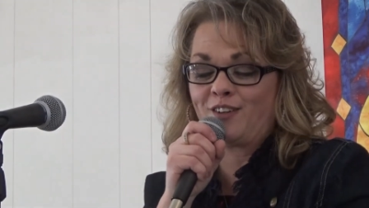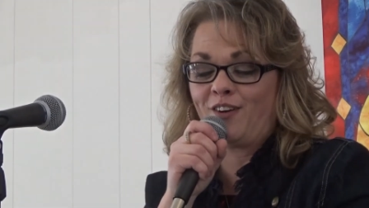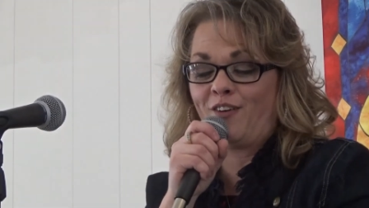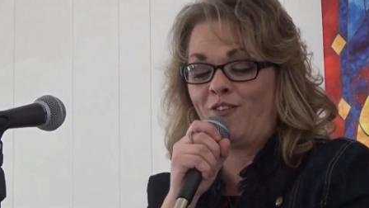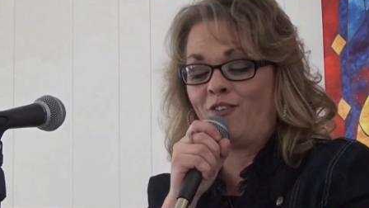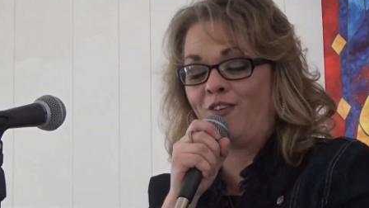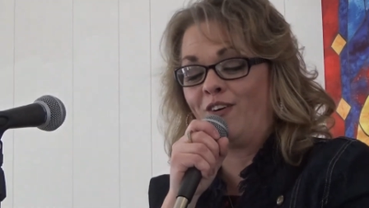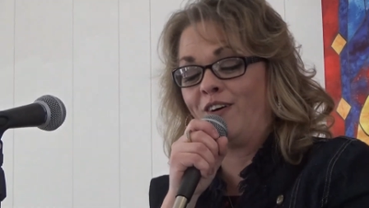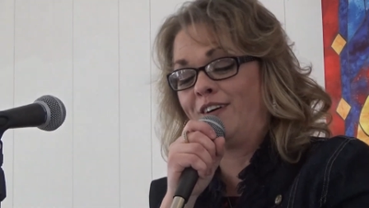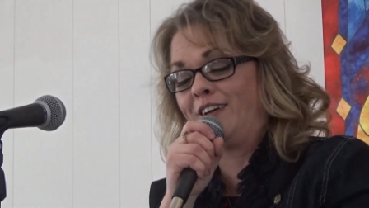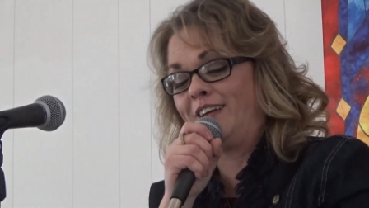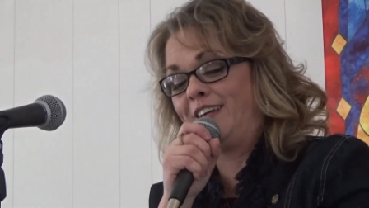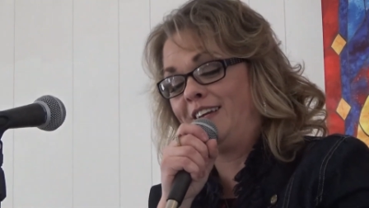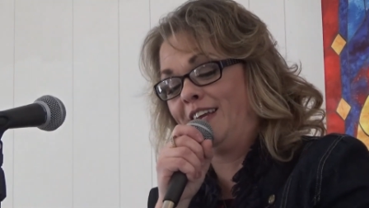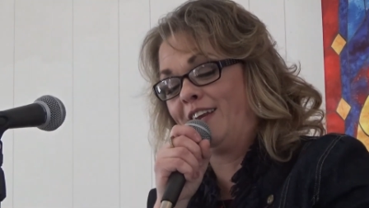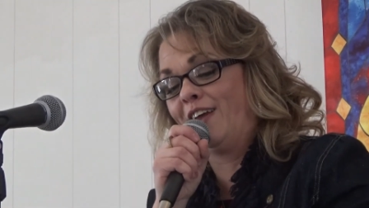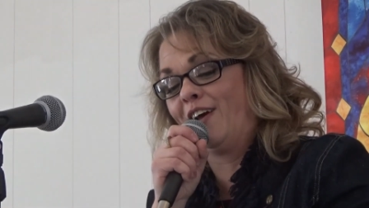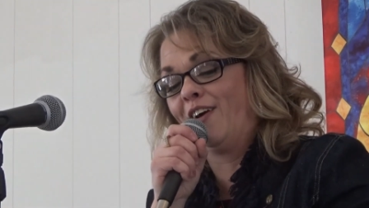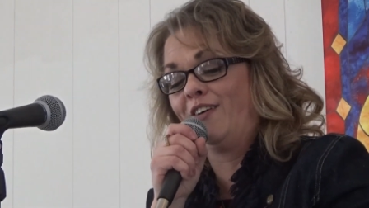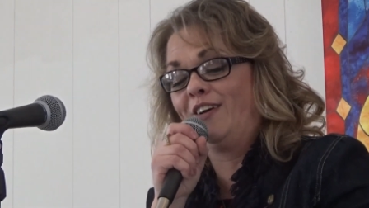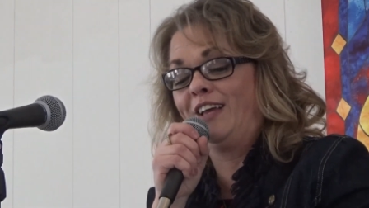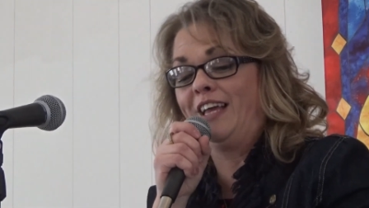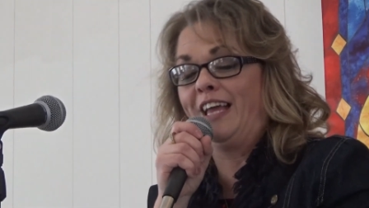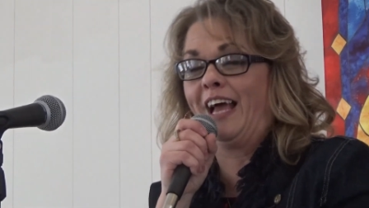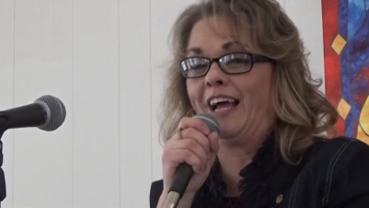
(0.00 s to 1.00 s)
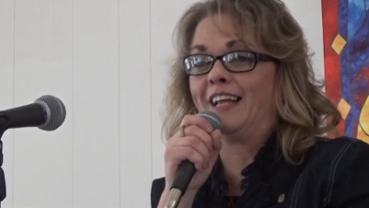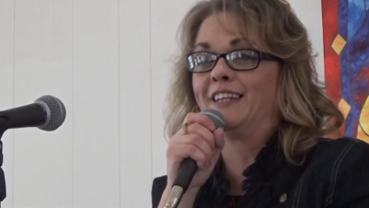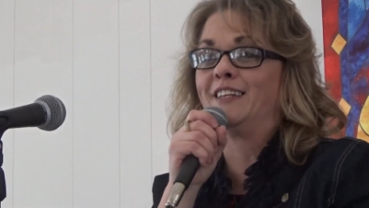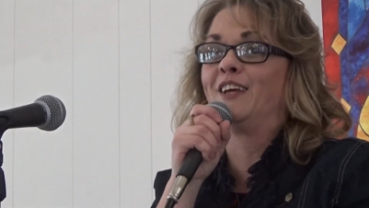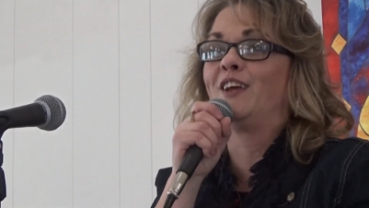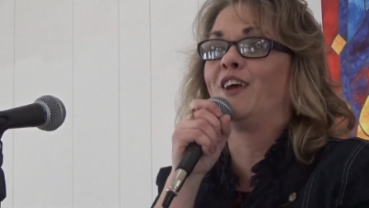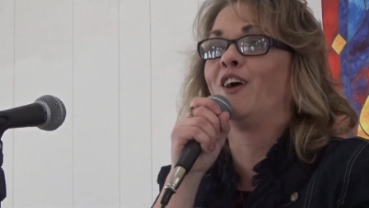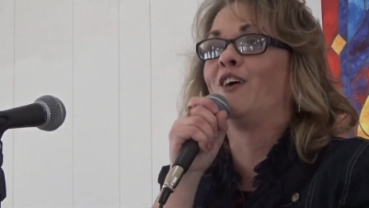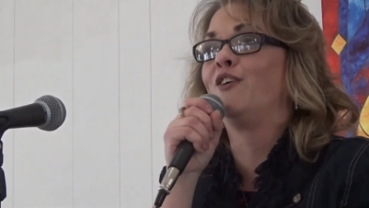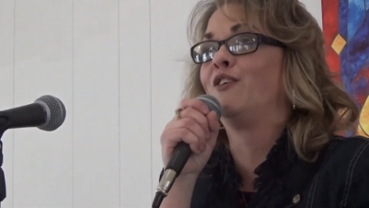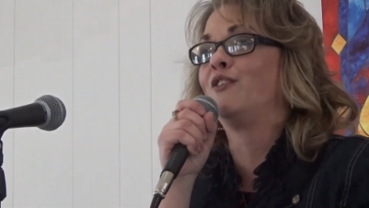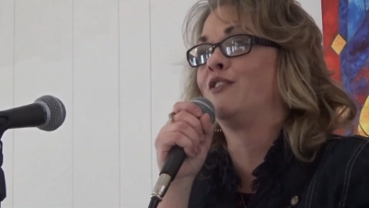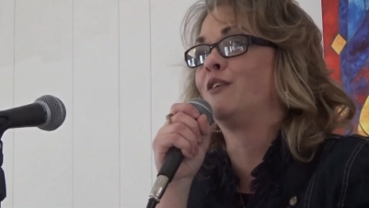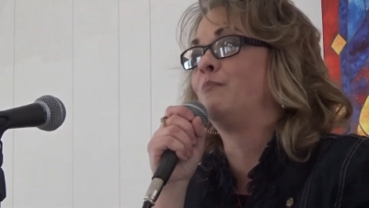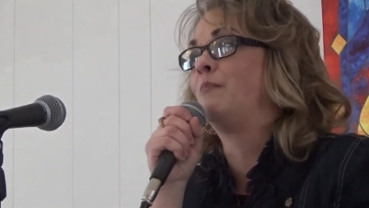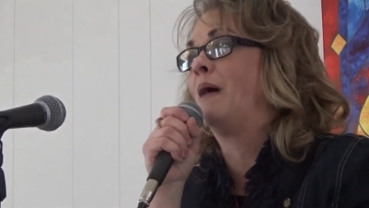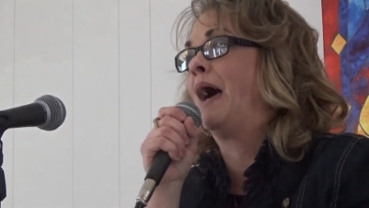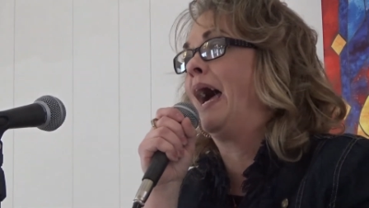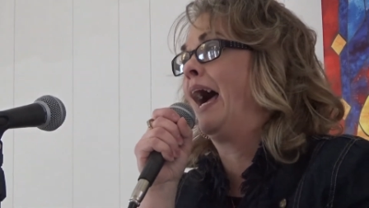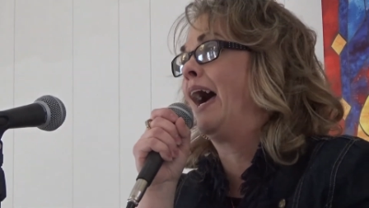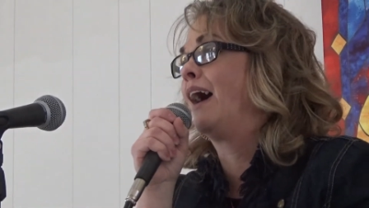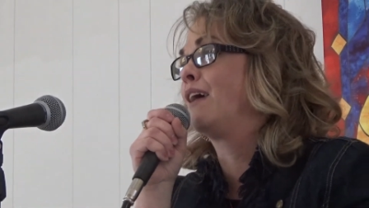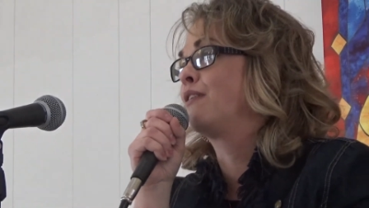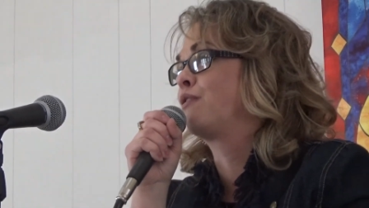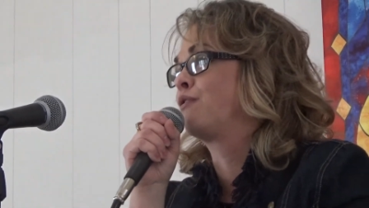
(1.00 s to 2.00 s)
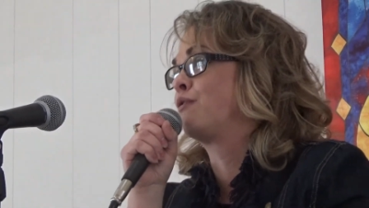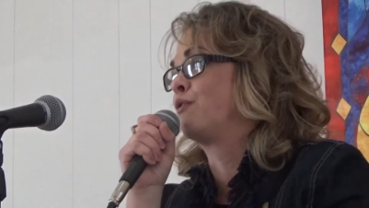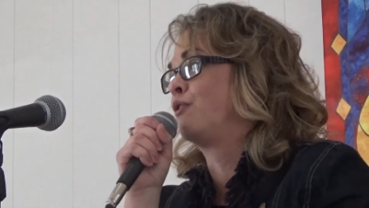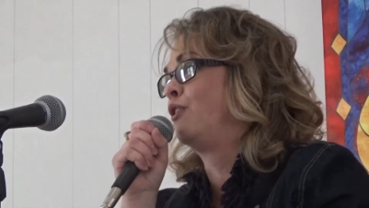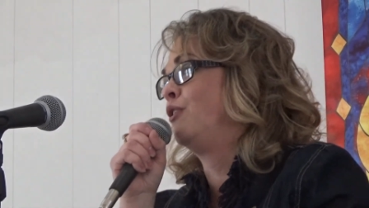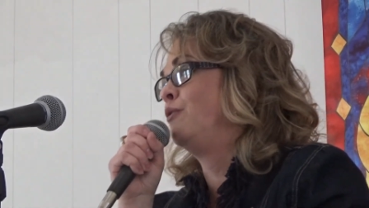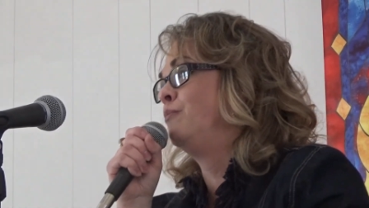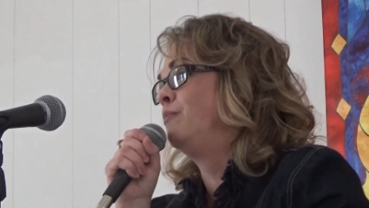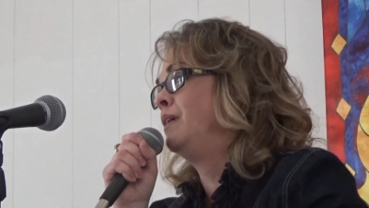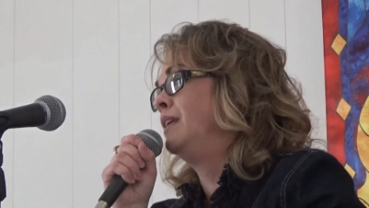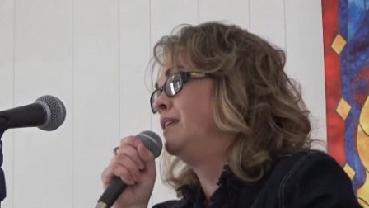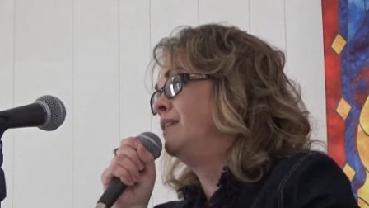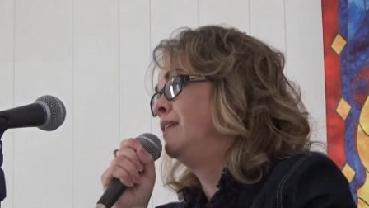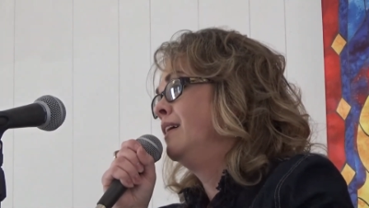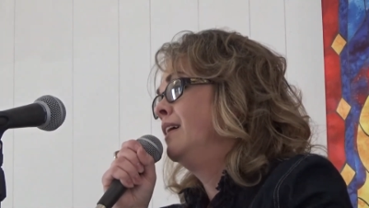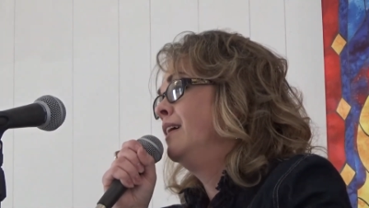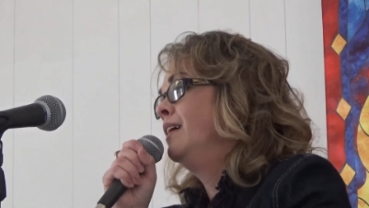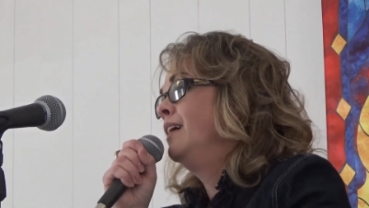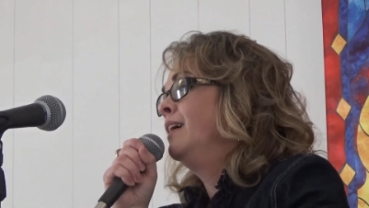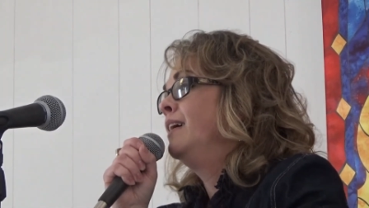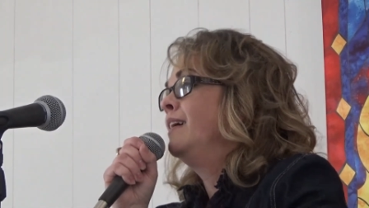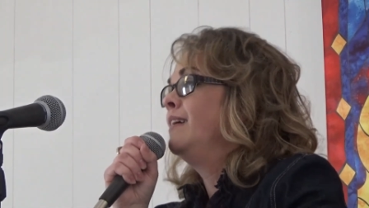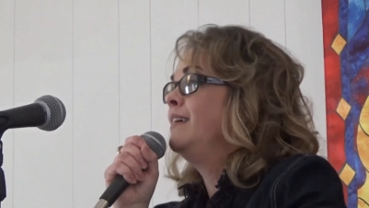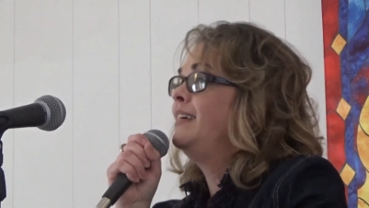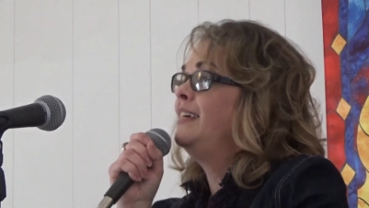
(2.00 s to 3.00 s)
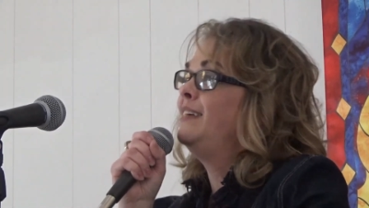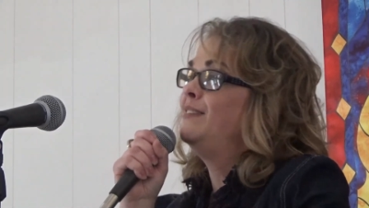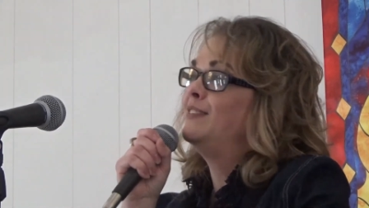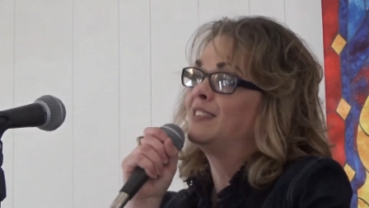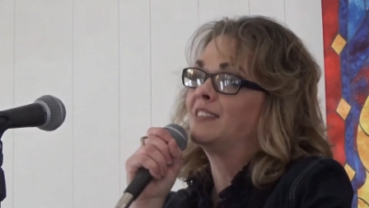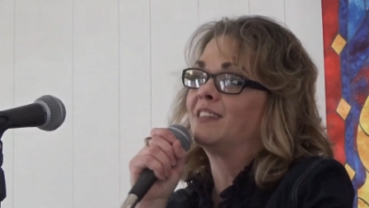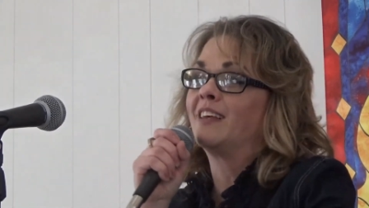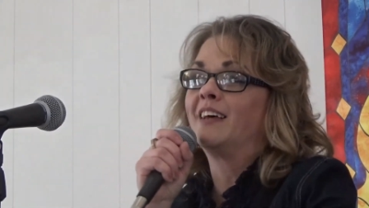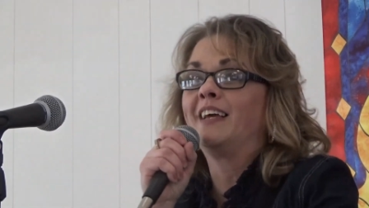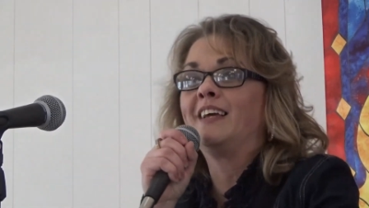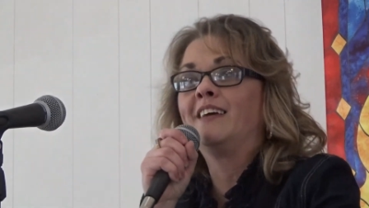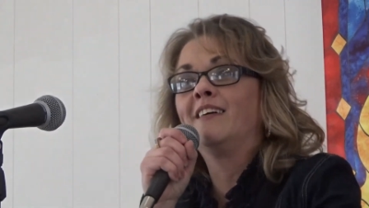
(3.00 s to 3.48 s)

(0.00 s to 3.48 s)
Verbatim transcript: oh, you know, he had to go to the bathroom, and, and he's like,